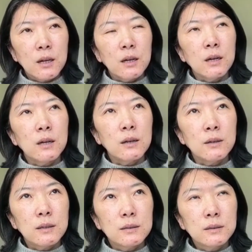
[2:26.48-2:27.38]

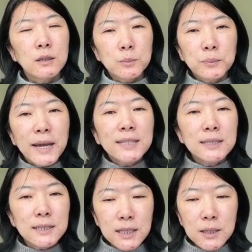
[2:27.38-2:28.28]
the main
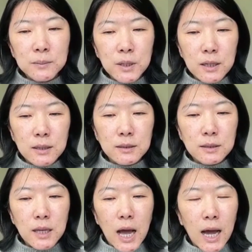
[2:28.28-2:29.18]
theme is
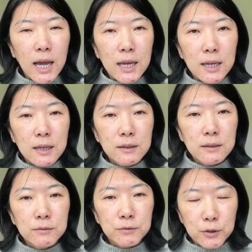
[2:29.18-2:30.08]
I
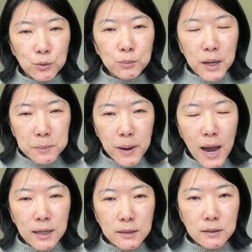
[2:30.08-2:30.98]
feel my
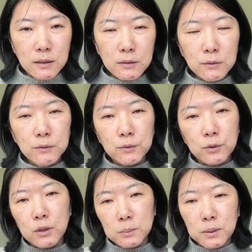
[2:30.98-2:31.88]
passion
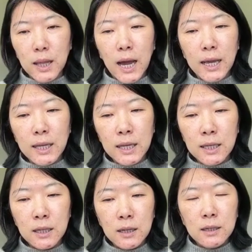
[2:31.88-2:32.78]
for
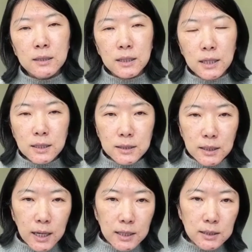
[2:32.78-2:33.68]
applying data
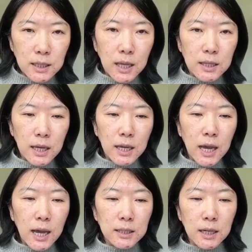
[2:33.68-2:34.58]
science and
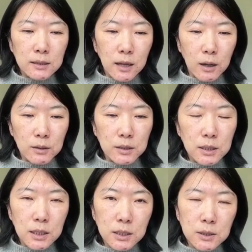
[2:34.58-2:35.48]
AI
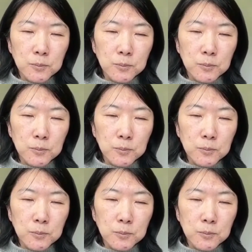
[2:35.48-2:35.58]
technologies